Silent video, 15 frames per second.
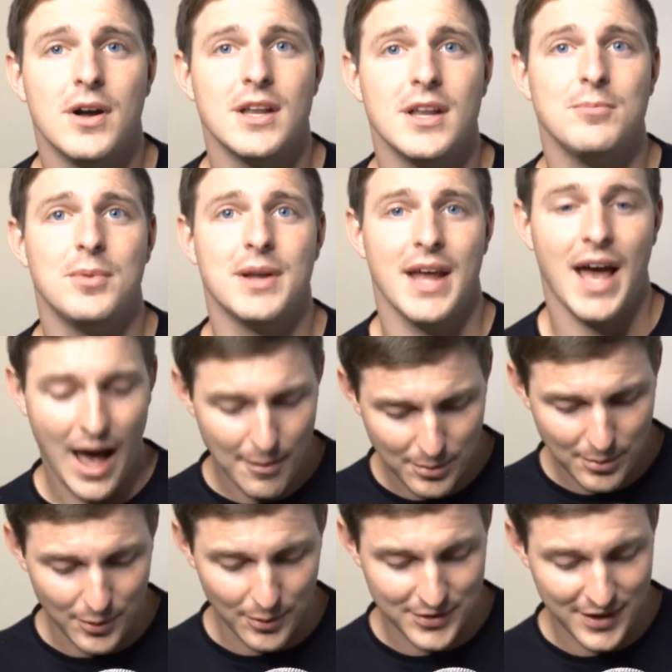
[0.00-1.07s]
but
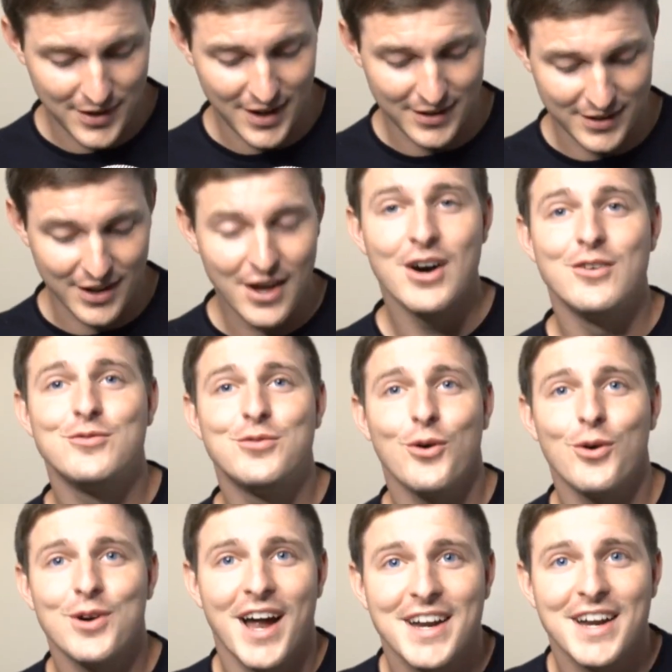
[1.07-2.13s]
Apple says
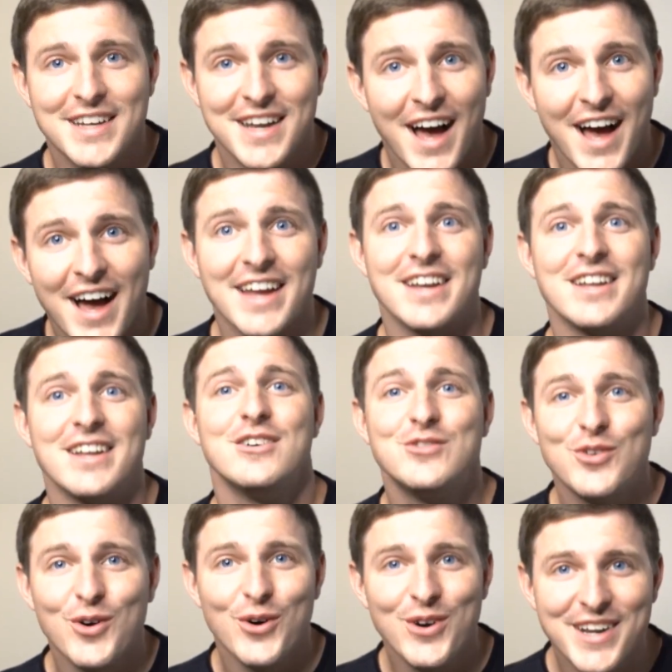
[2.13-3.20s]

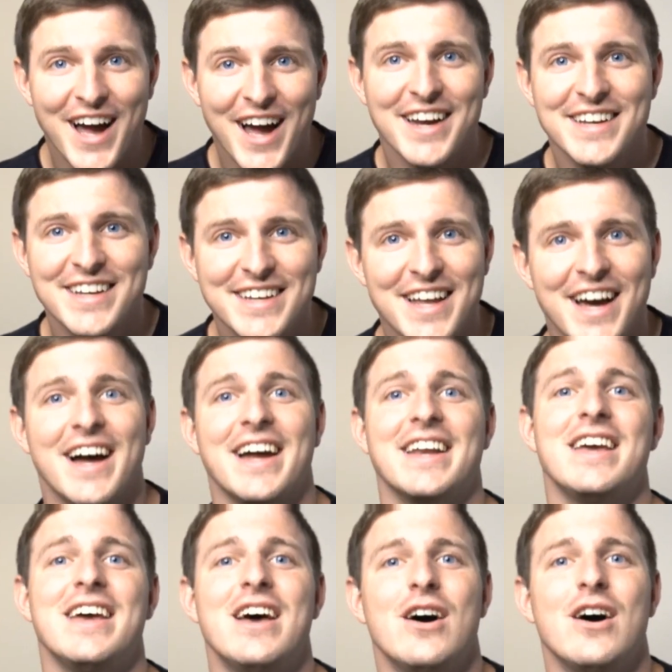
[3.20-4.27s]
$4.99
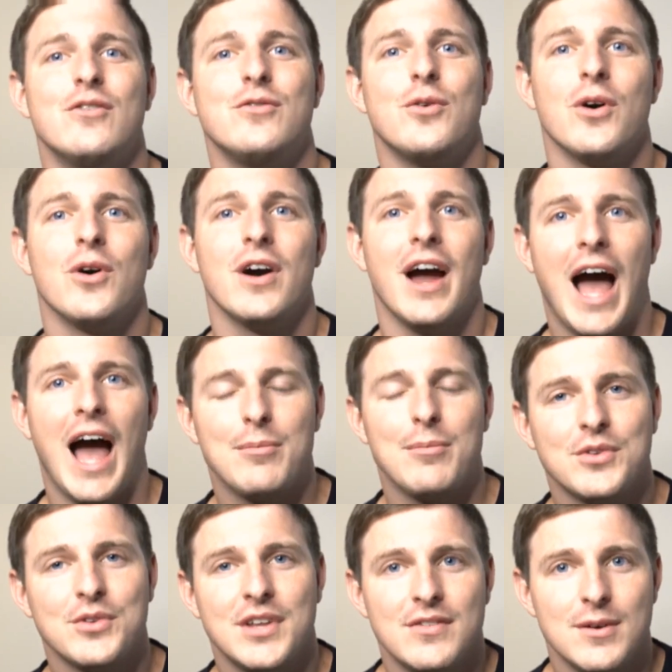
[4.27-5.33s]
for Apple
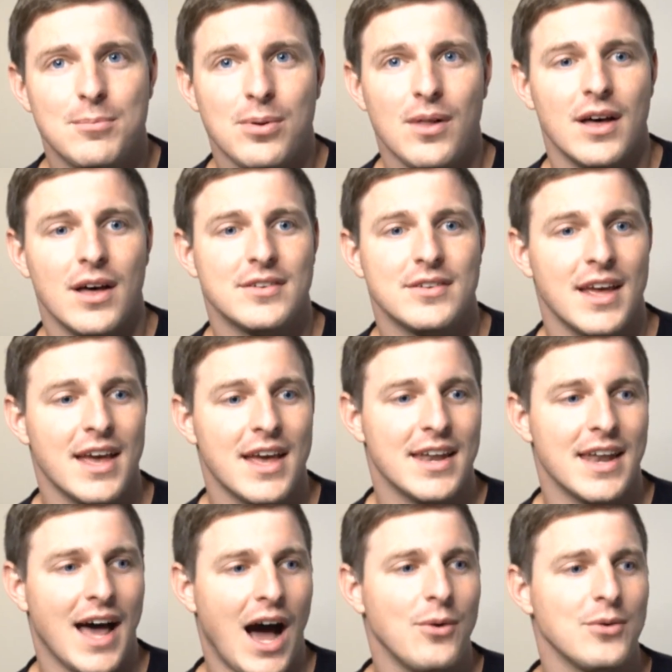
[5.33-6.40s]
TV Plus. And
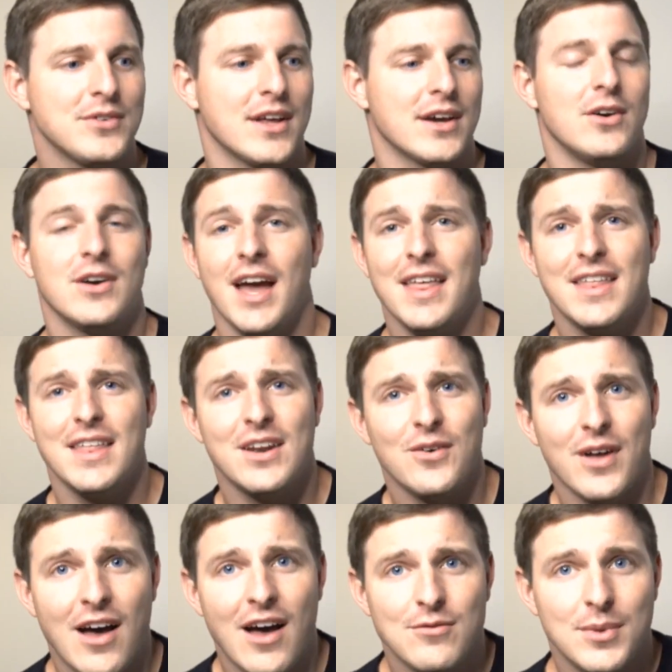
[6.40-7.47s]
I was like, okay, they don't
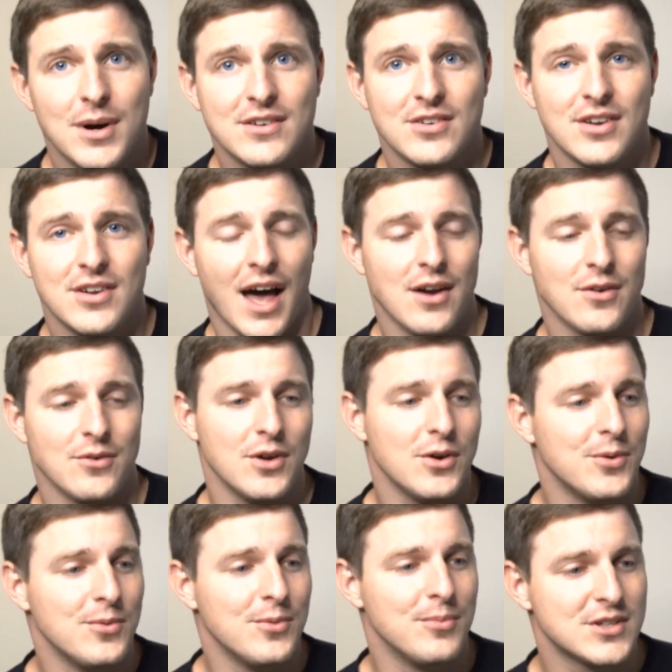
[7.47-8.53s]
have much. I don't
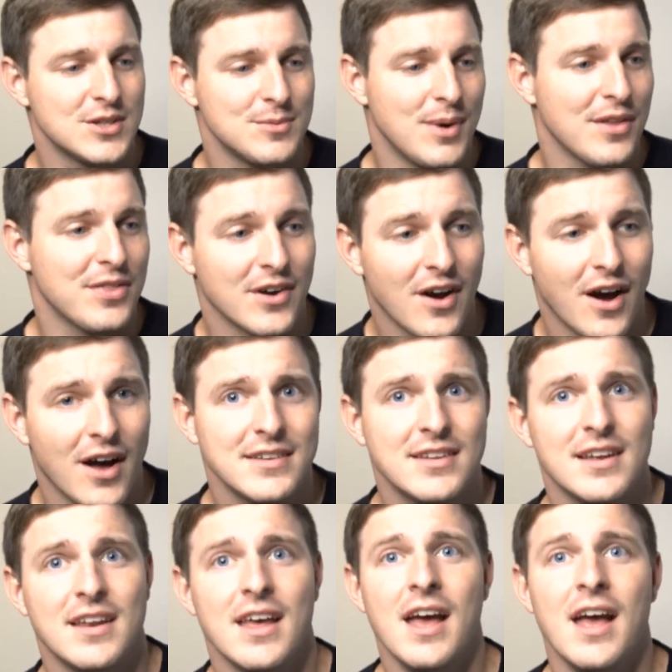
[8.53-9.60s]
know much about their
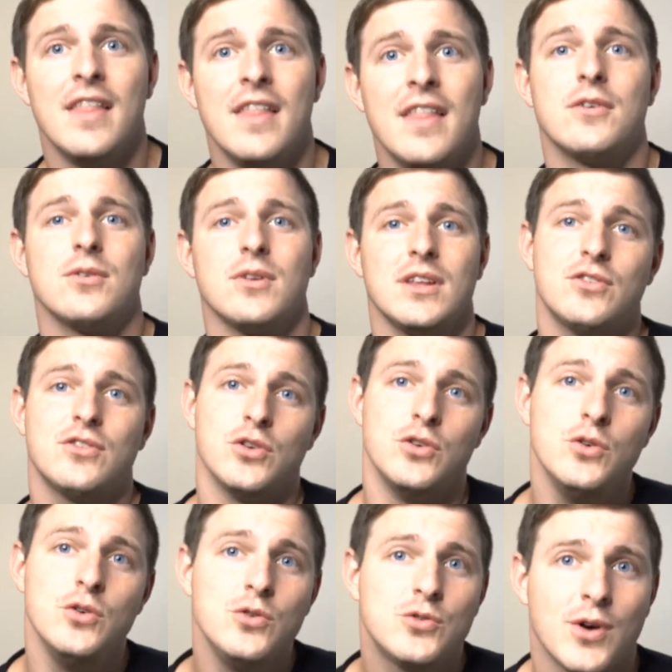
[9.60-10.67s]
content. They released a
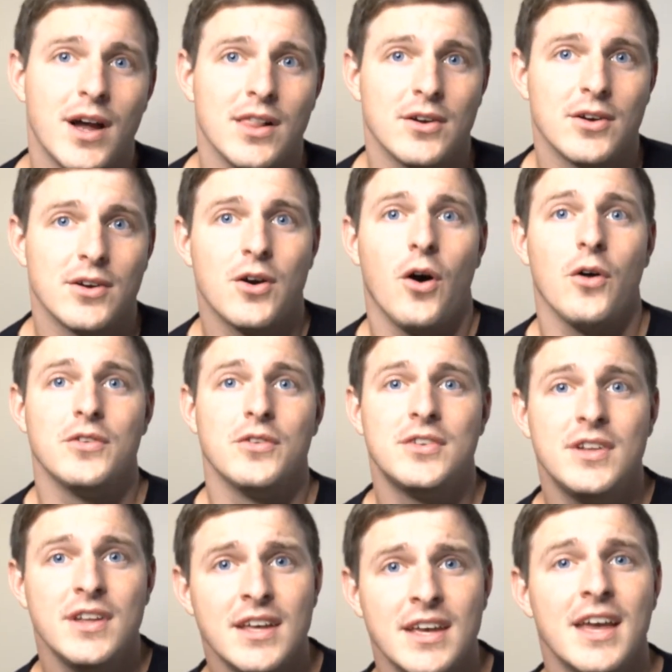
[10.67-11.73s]
new trailer called
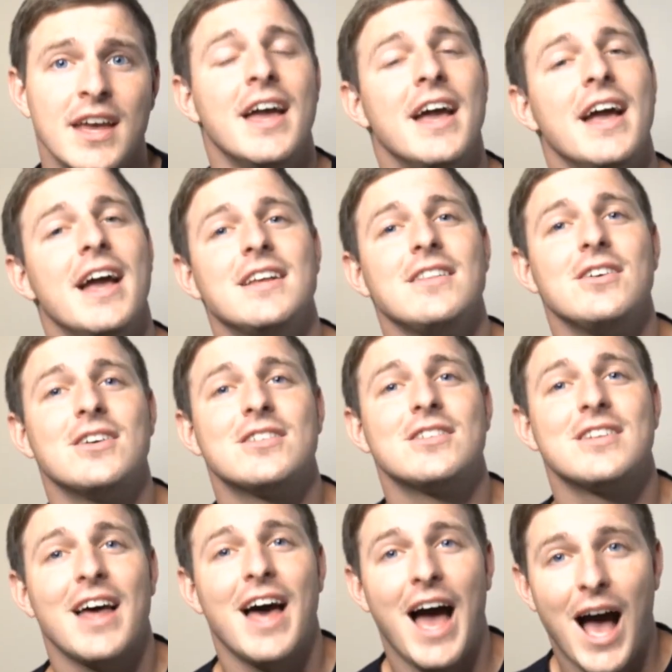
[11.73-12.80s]
See, and it looks
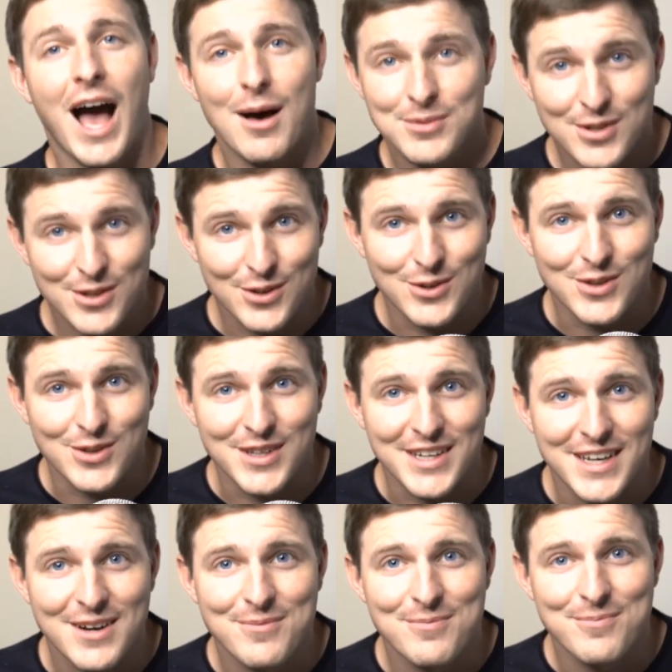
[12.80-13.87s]
absolutely
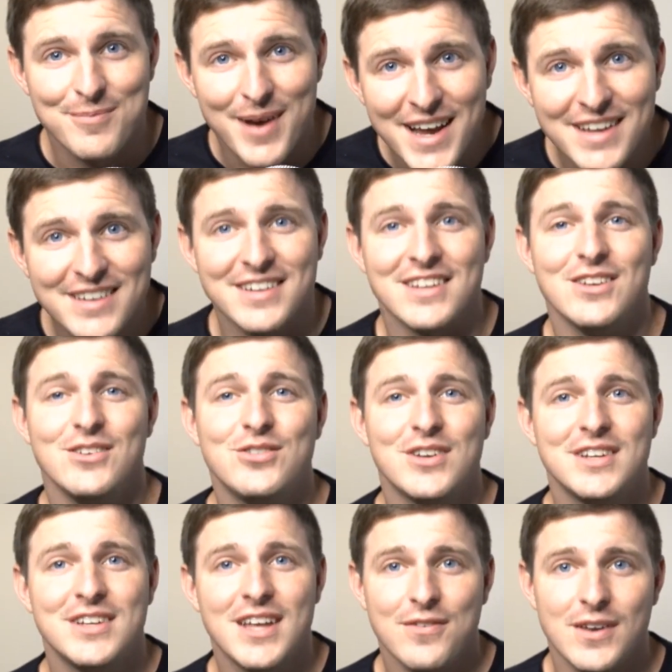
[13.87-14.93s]
amazing. You
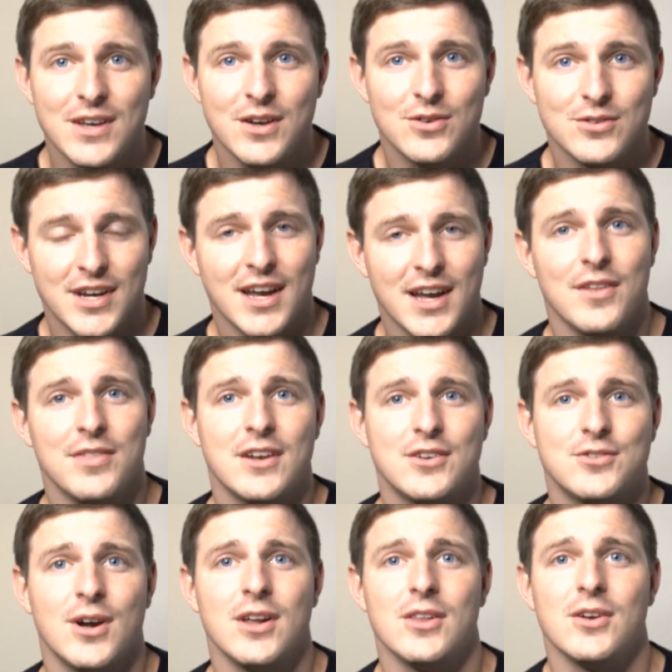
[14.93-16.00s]
should definitely go check out that
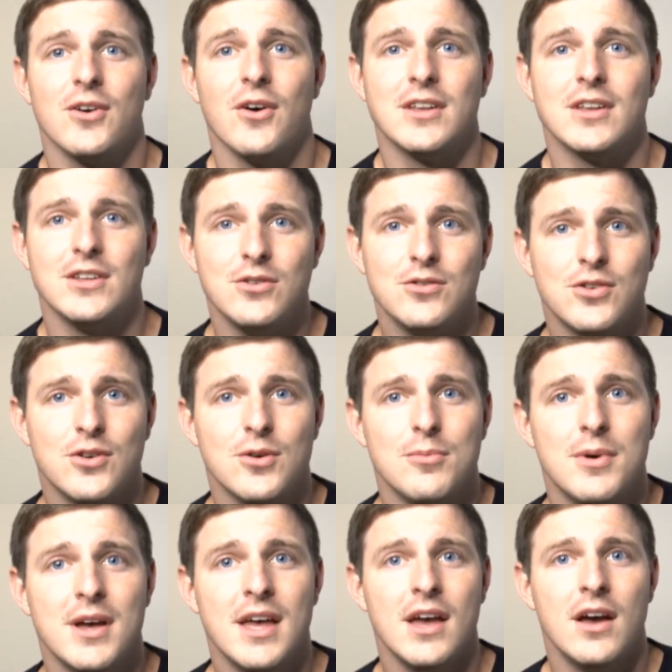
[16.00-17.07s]
trailer on YouTube.
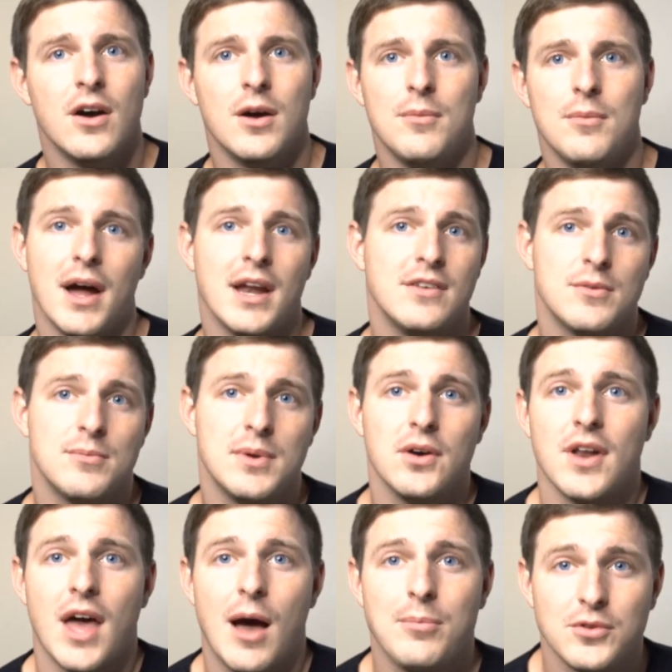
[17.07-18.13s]
It might even be
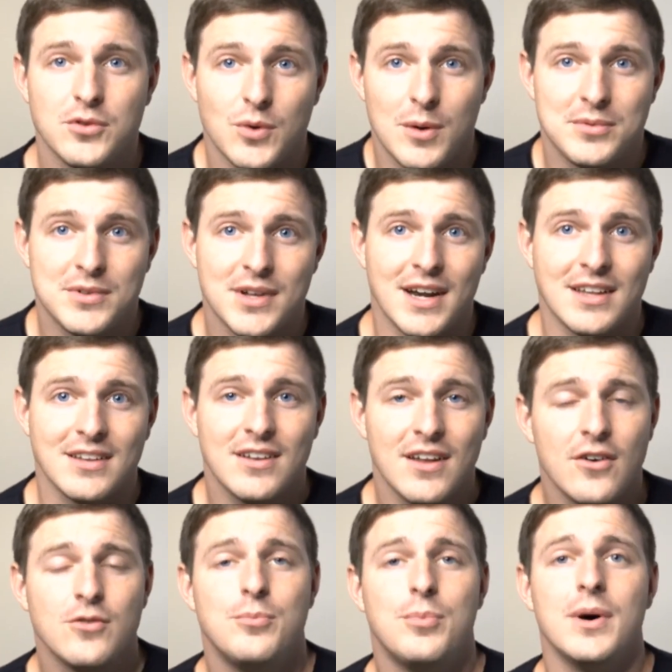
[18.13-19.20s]
on Apple's website
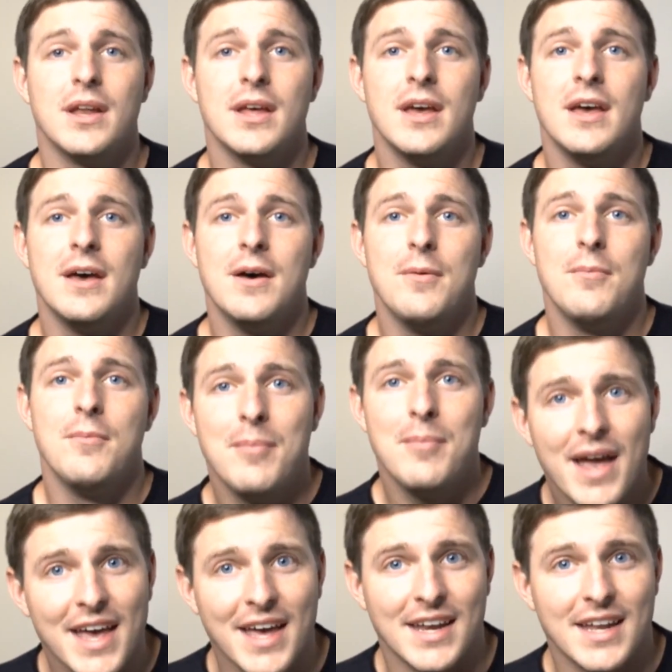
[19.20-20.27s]
itself, but
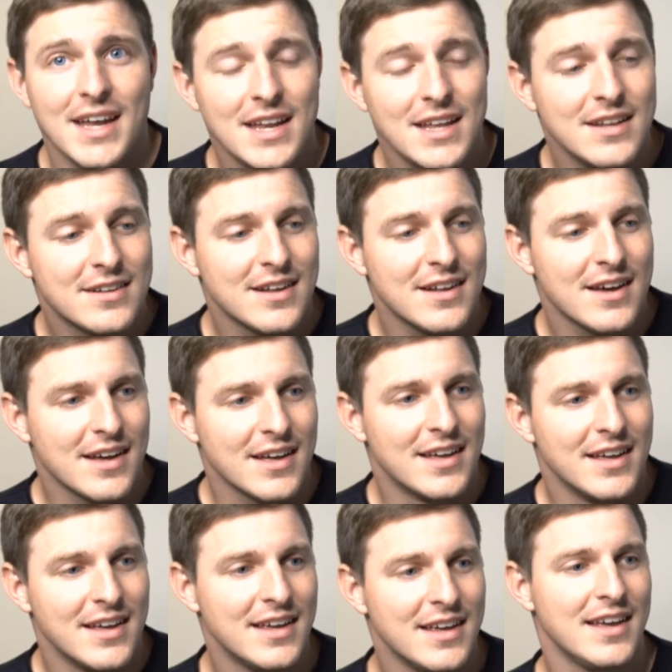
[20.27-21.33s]
man, it is, I
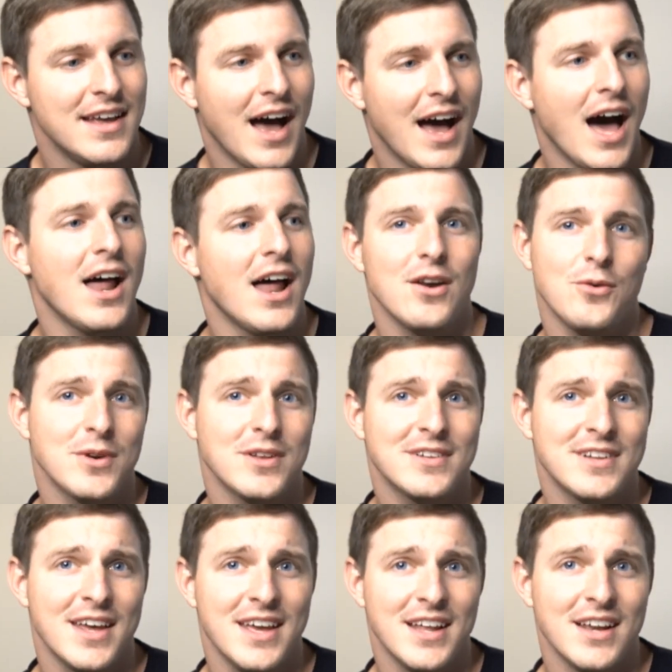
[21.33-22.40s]
don't want to
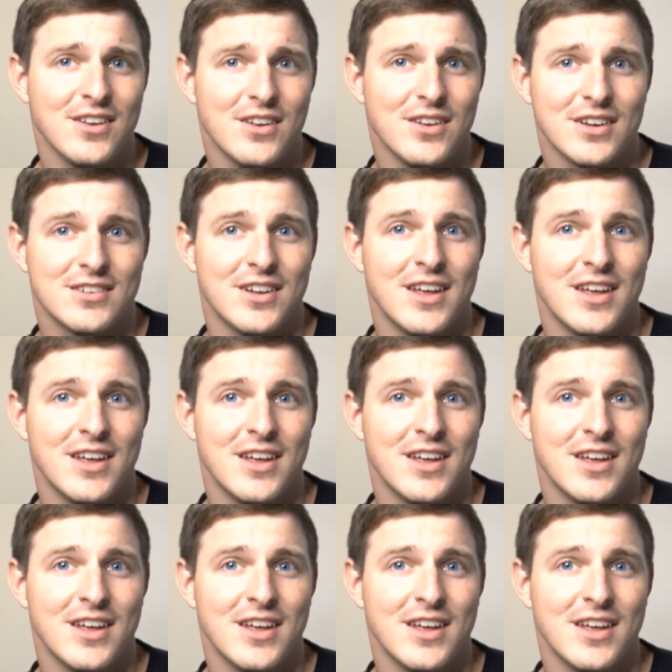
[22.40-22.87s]
say it looks